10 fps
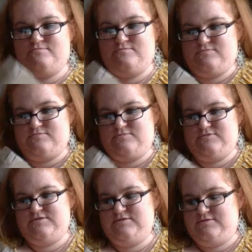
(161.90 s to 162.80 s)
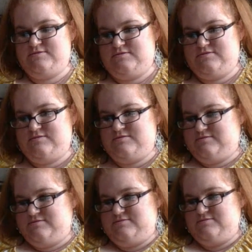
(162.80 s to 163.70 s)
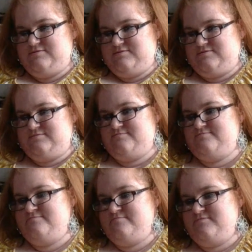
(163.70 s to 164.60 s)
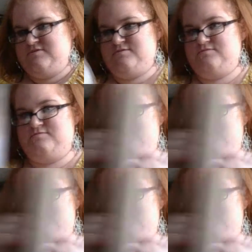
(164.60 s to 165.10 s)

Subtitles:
Nothing is said.